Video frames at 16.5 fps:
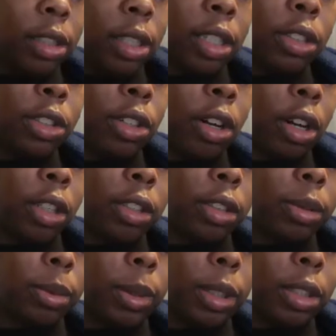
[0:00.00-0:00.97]
This has dark
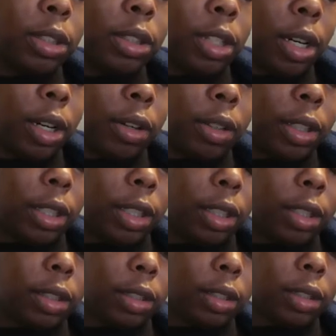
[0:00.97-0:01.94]
sweet
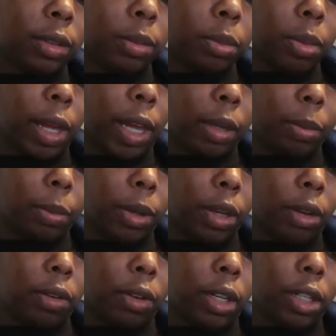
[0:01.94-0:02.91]
cherries,
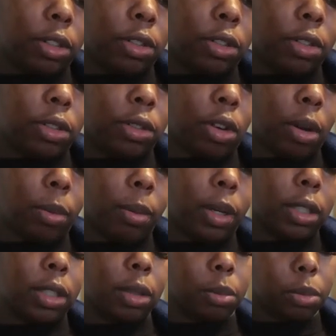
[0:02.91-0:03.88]
blackberries,
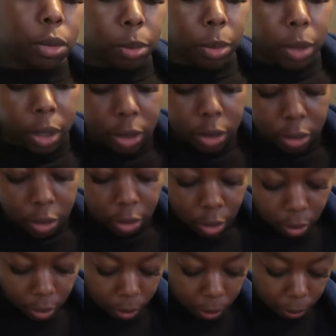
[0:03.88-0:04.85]
strawberries, and blueberries. So